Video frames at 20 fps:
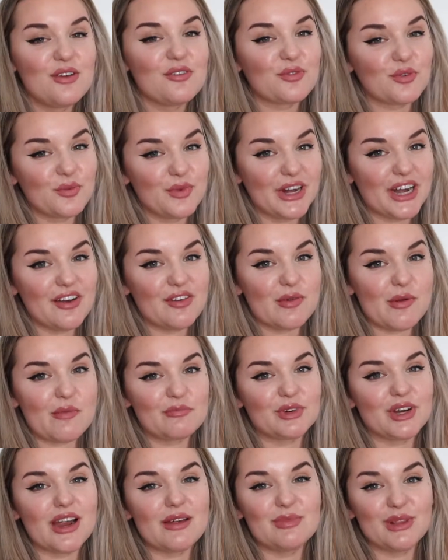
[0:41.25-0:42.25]
From what I
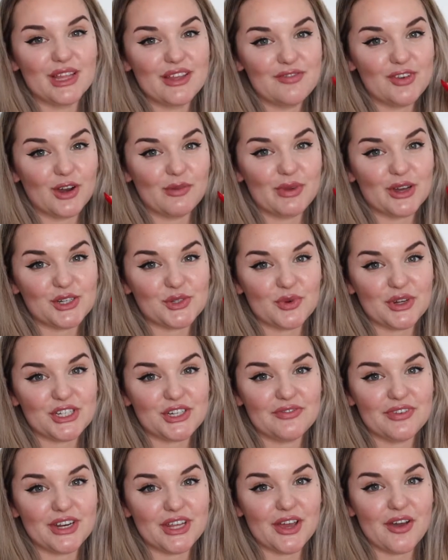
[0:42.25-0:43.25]
remember, I believe you're about to
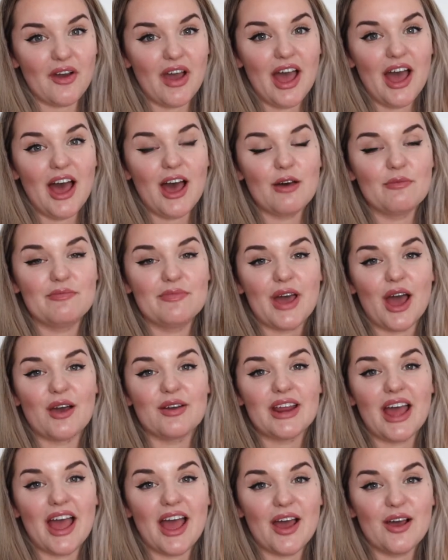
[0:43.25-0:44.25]
watch a video
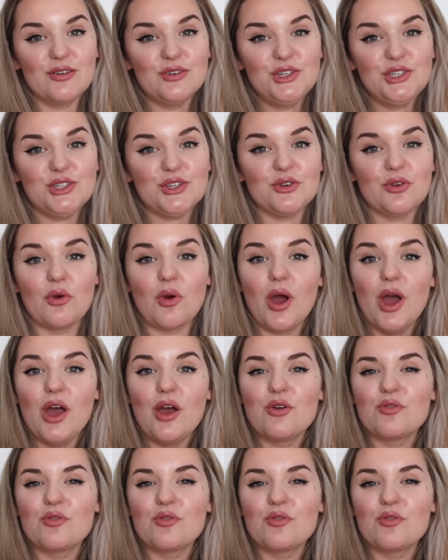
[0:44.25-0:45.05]
about how to